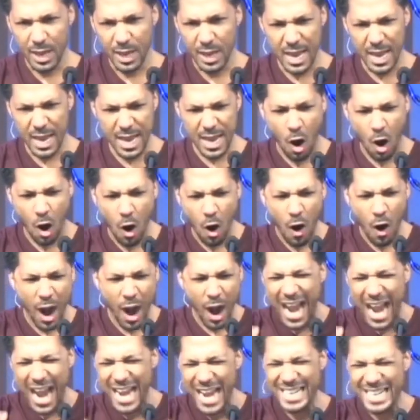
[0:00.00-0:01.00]
in our
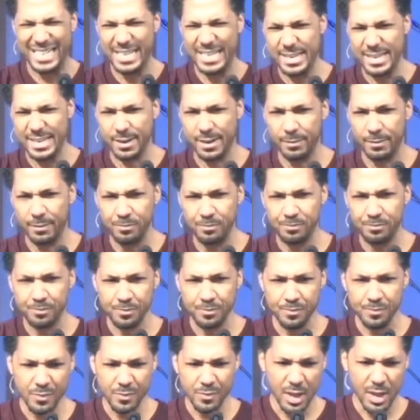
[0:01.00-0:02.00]
idea,
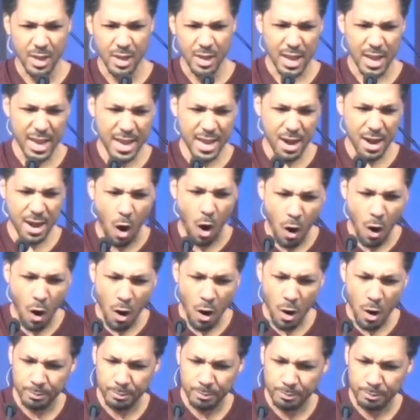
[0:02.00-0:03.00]
in
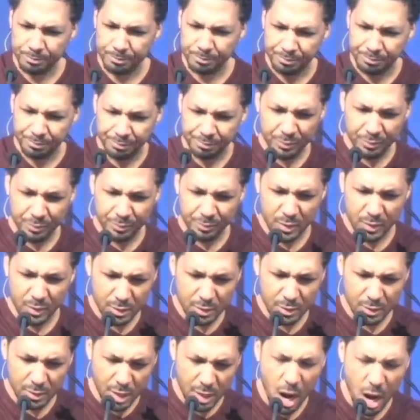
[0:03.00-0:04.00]
our
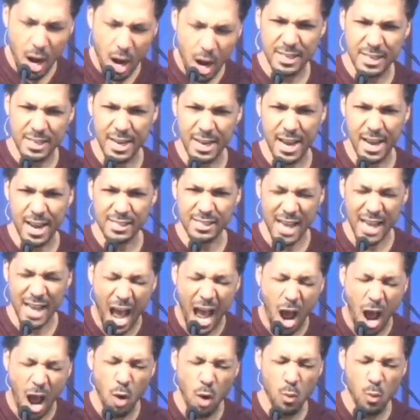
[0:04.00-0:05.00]
context,
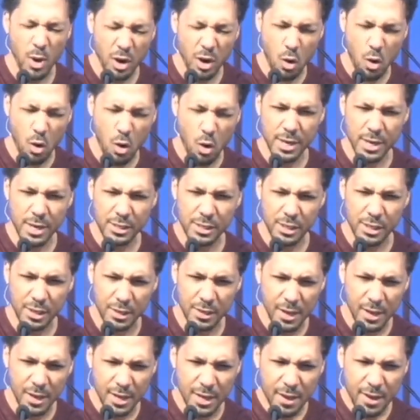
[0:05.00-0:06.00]
how we're going
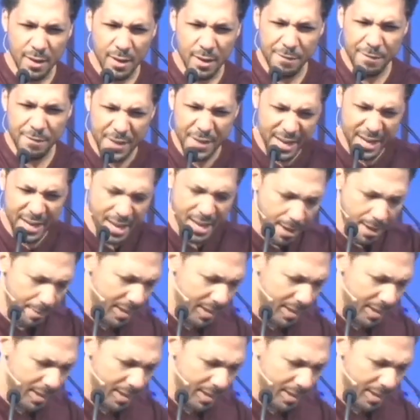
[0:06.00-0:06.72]
to fit him